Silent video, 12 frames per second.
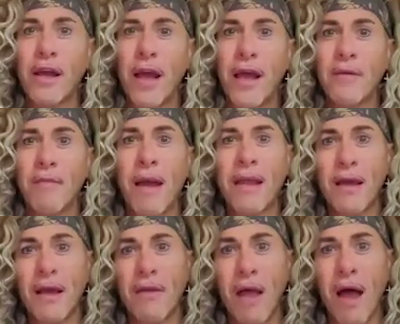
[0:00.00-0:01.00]
and make
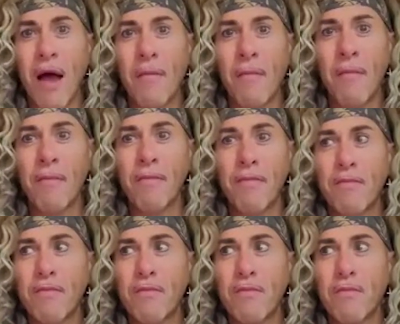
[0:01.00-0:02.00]
it
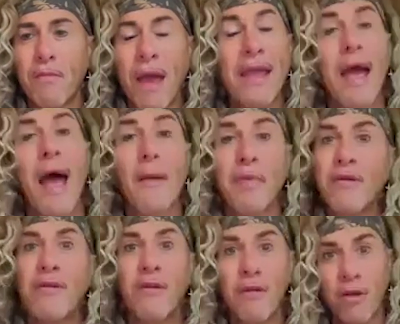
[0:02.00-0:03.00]
happen,
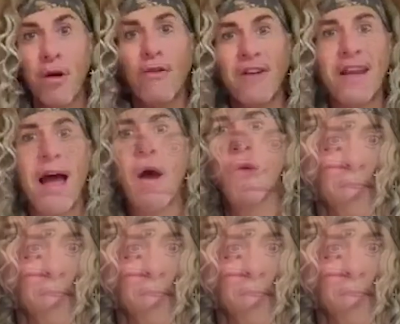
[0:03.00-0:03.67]
for now?